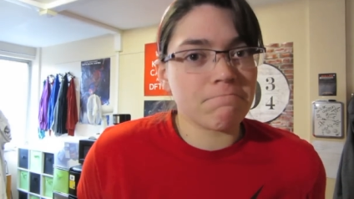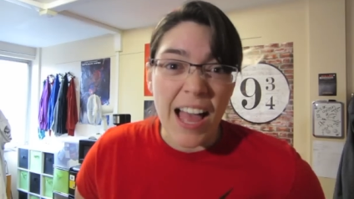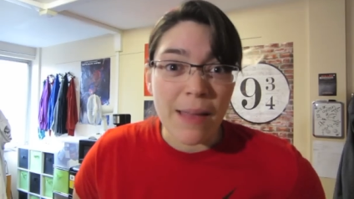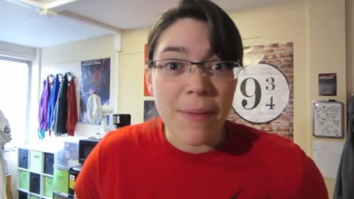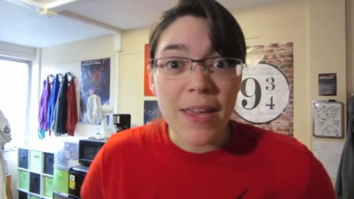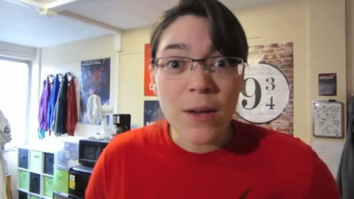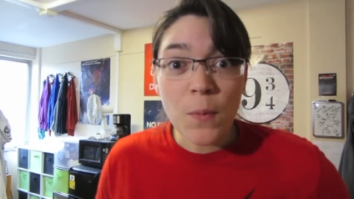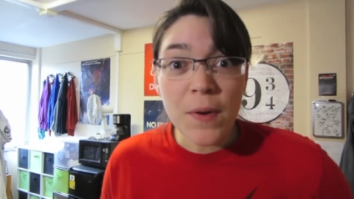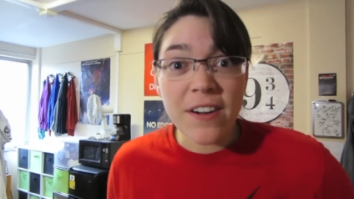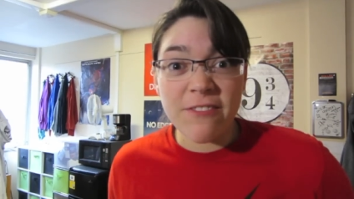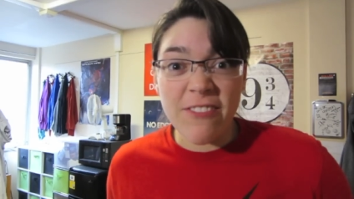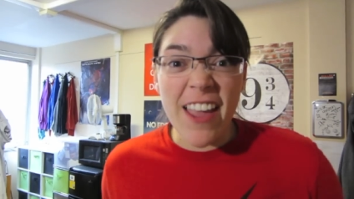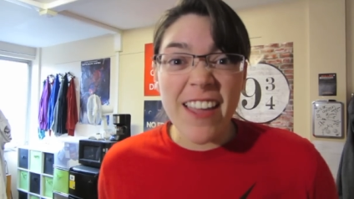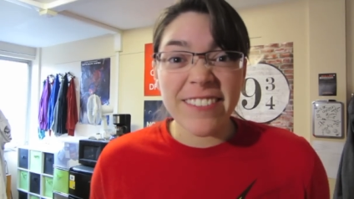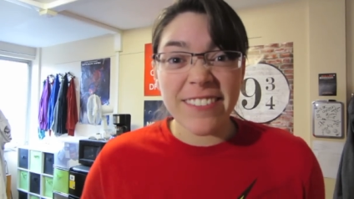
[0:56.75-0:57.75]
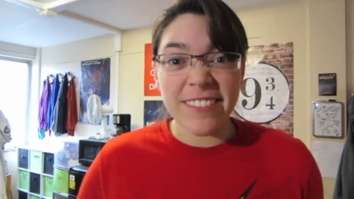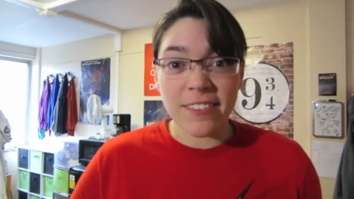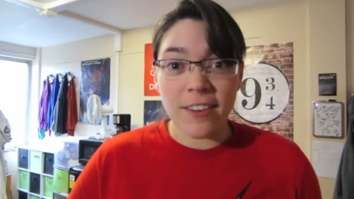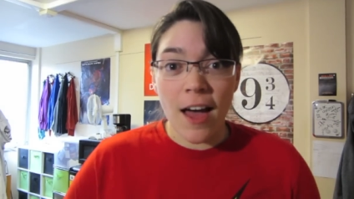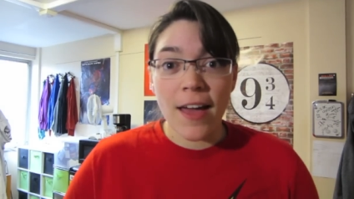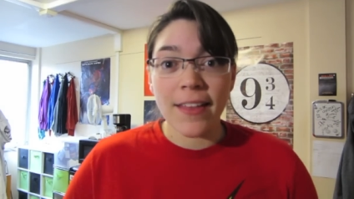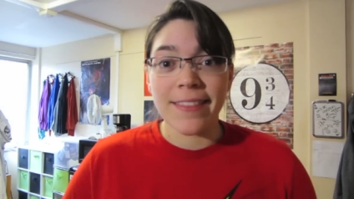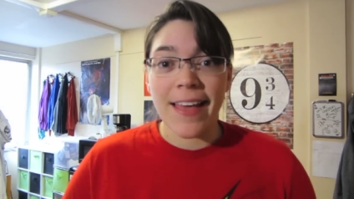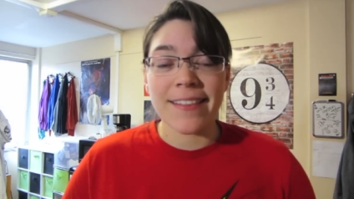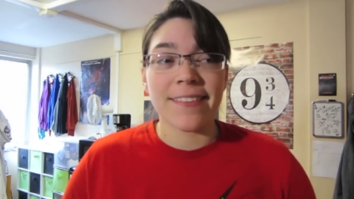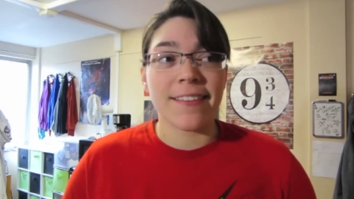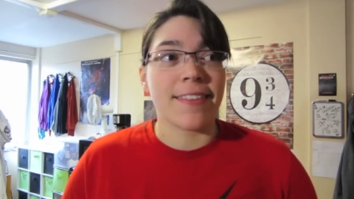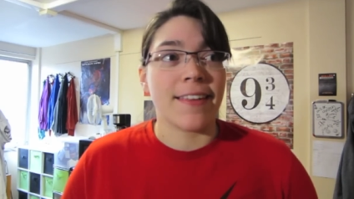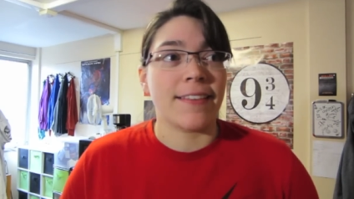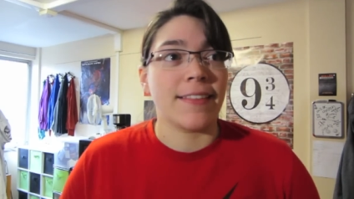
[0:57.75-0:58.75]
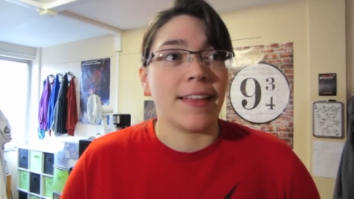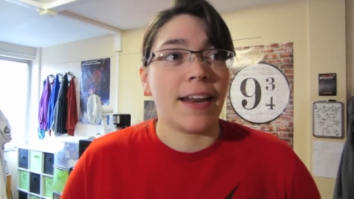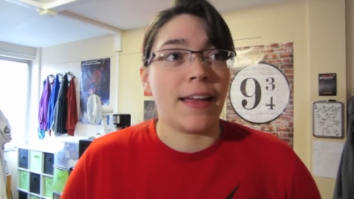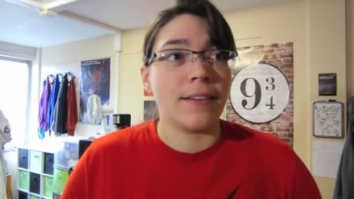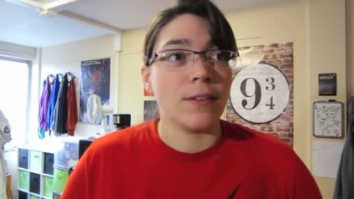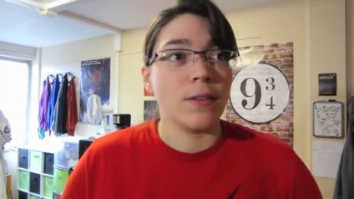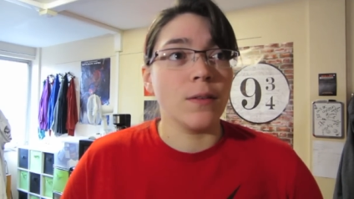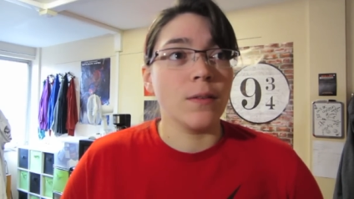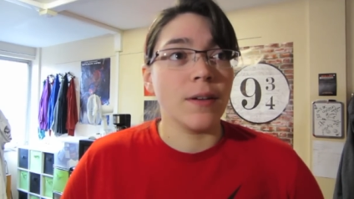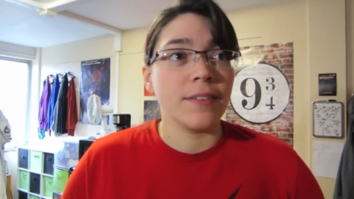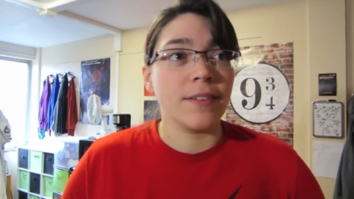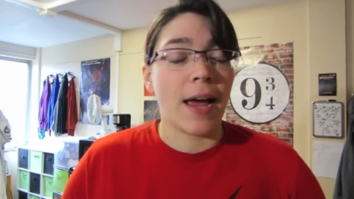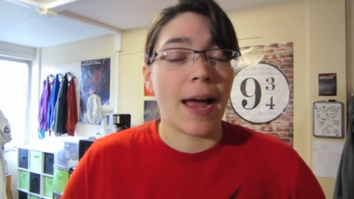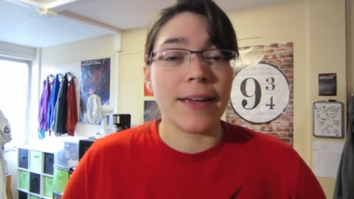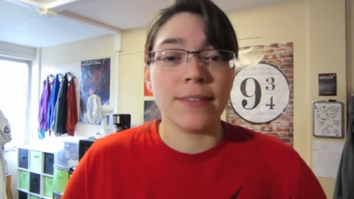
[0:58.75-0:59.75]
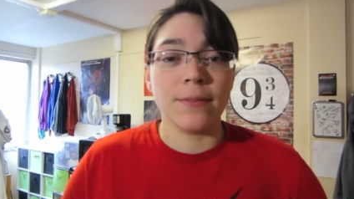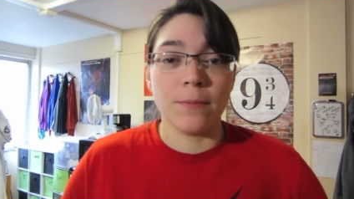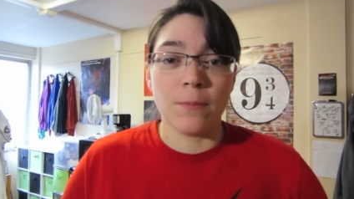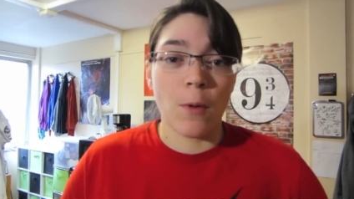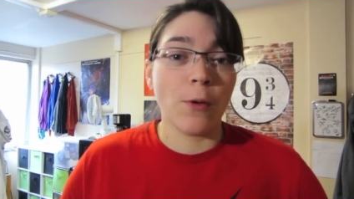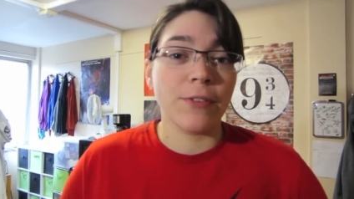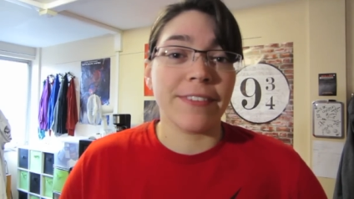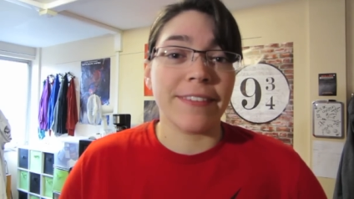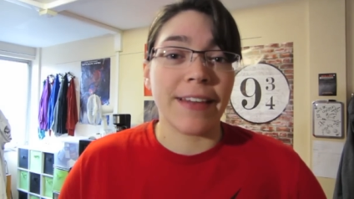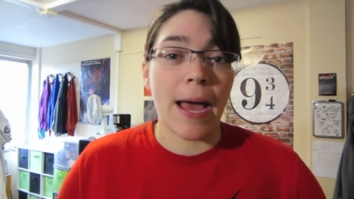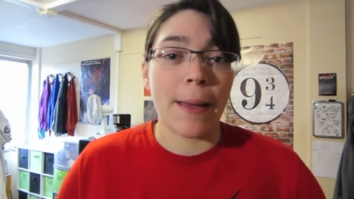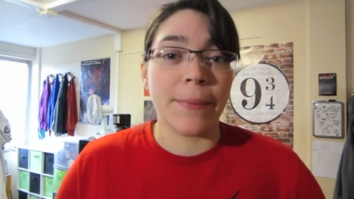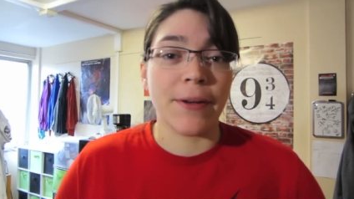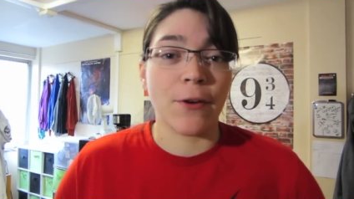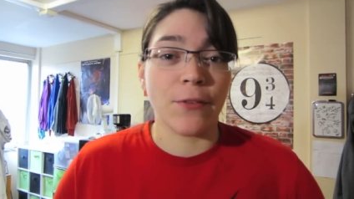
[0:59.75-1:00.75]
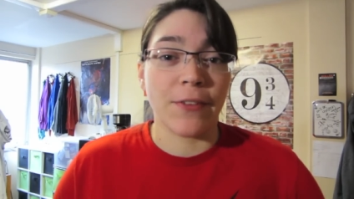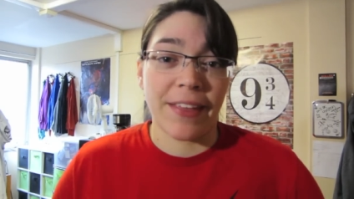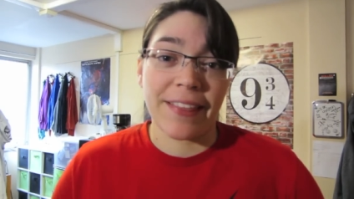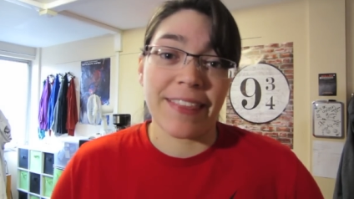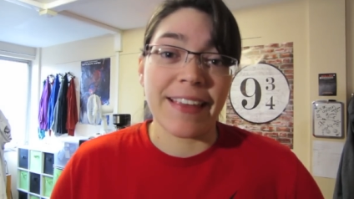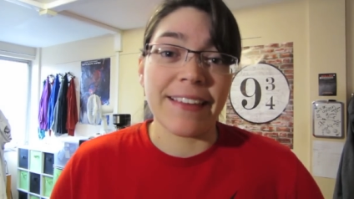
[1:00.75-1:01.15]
I make weird faces a lot. That's a thing that I do. I, I most of the time it goes like